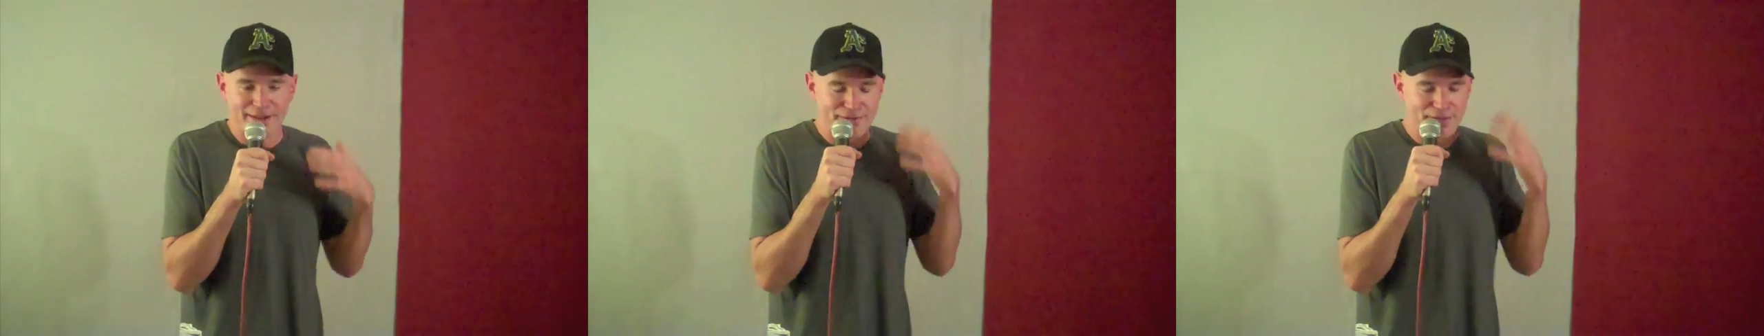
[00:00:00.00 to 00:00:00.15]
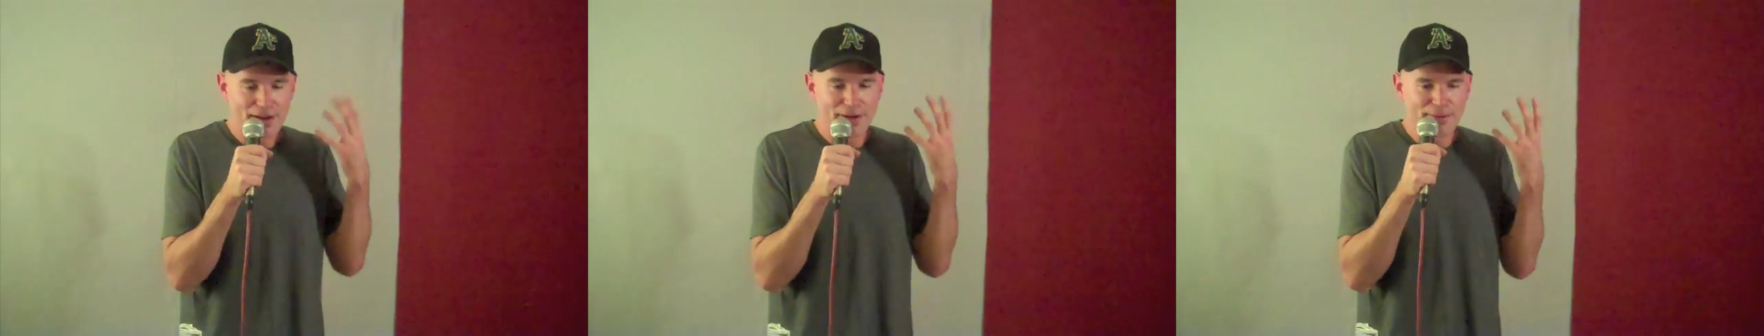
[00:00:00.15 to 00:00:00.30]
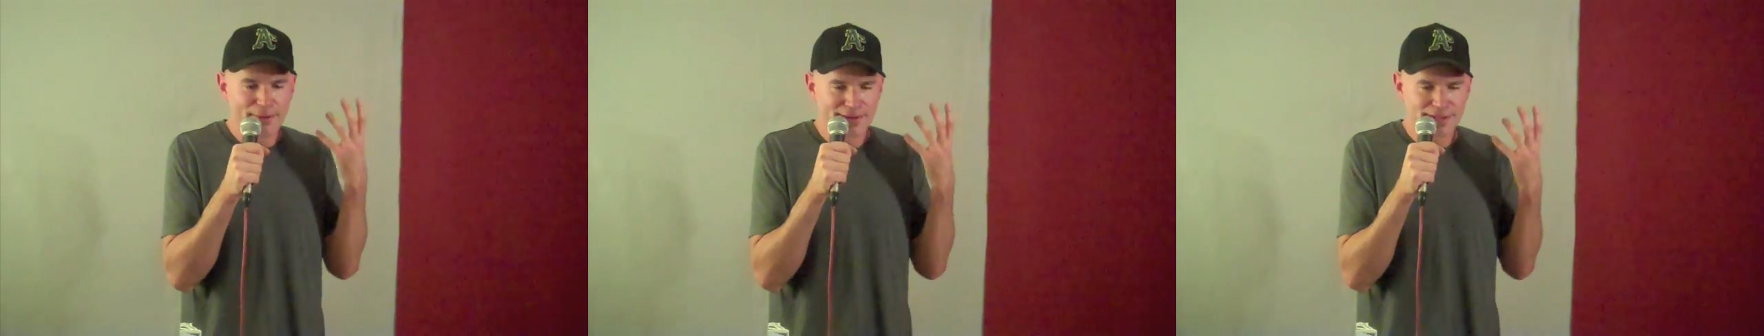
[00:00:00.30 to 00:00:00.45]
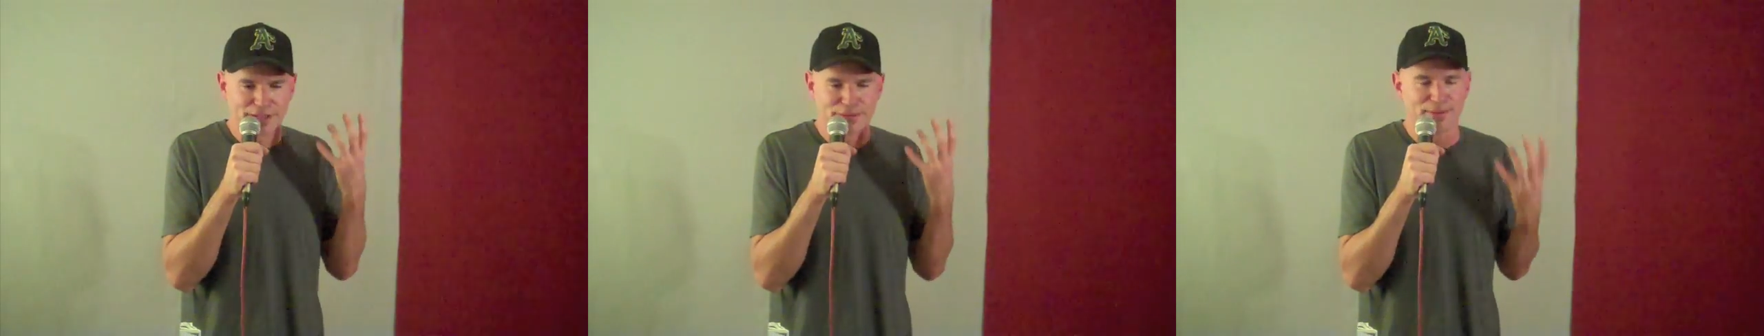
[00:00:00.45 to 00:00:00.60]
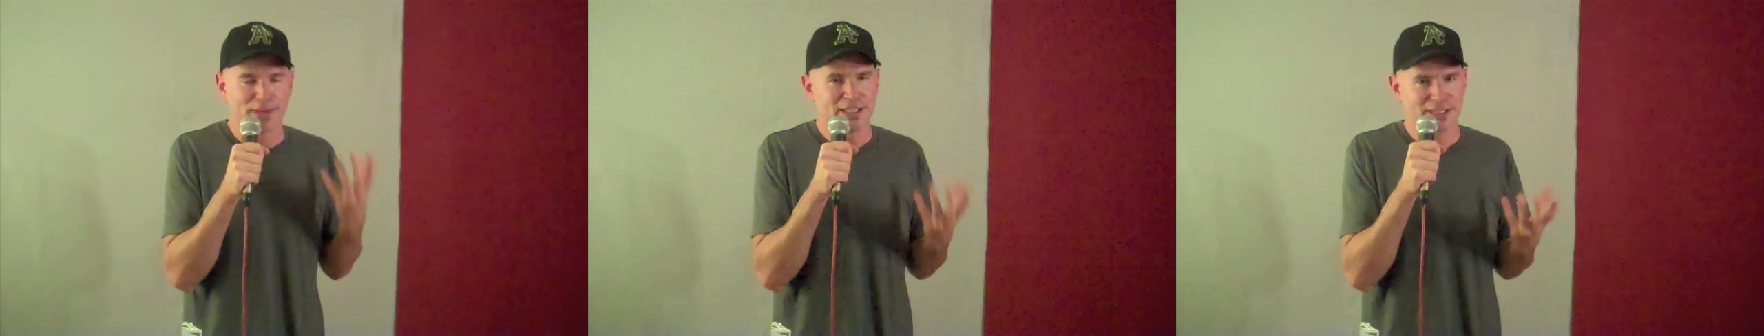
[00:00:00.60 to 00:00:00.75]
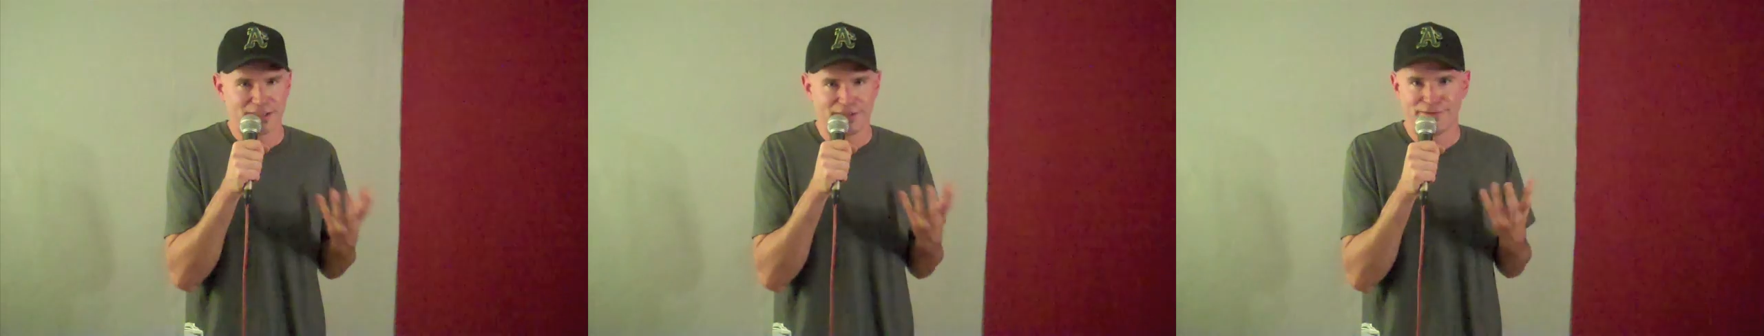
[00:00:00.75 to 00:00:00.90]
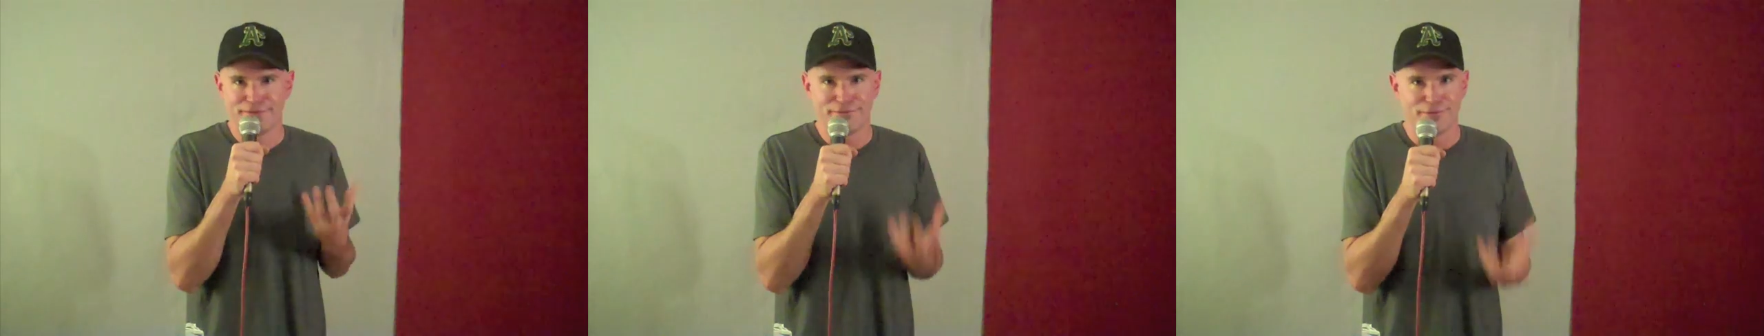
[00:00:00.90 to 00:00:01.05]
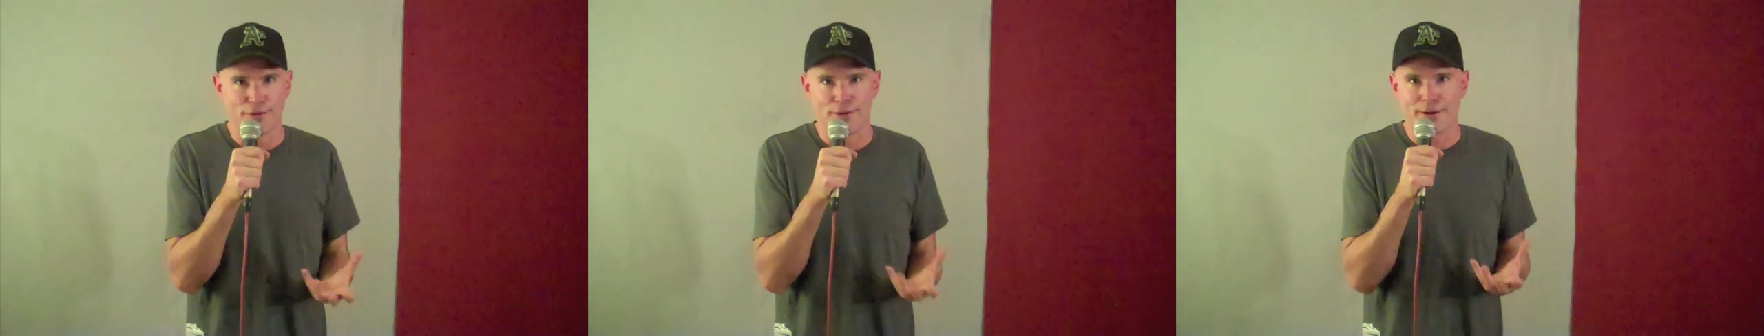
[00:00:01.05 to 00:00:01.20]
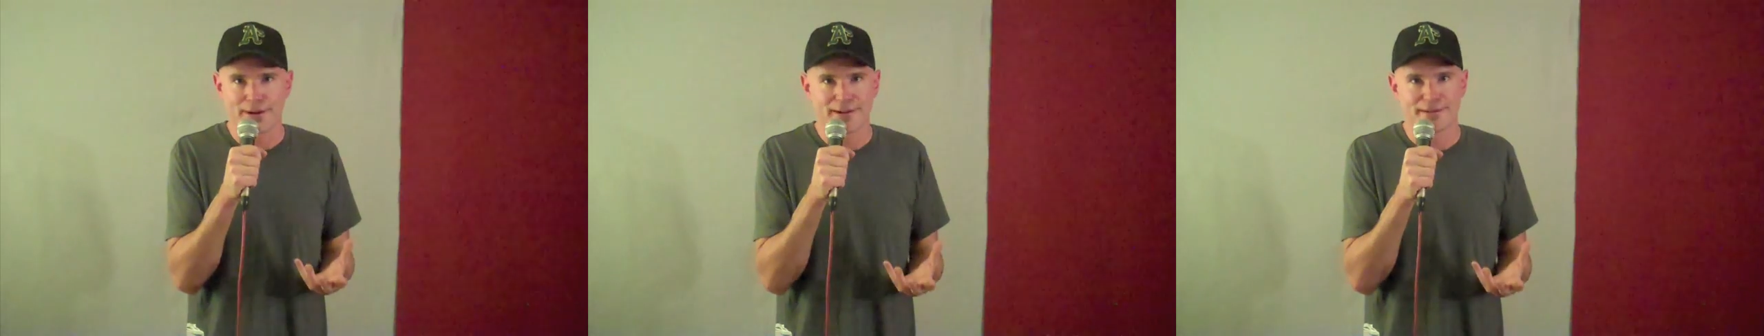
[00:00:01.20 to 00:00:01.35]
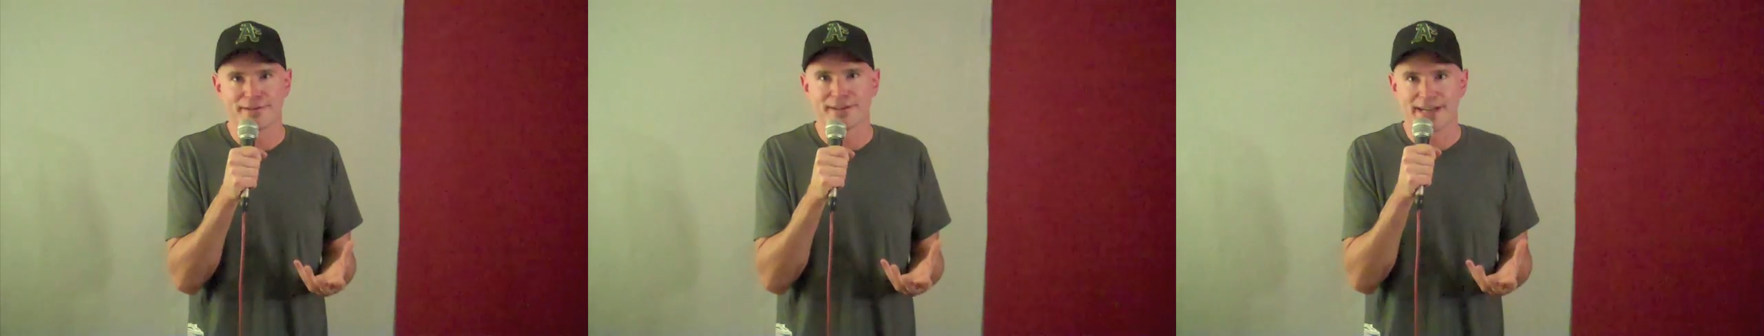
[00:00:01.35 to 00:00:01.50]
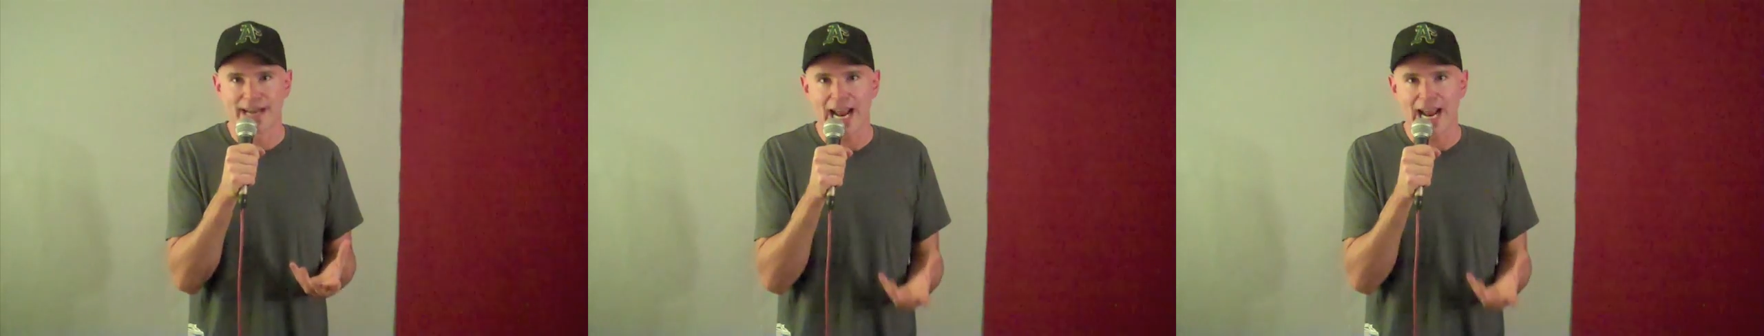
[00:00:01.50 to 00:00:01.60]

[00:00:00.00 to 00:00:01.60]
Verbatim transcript: if there were a special fork for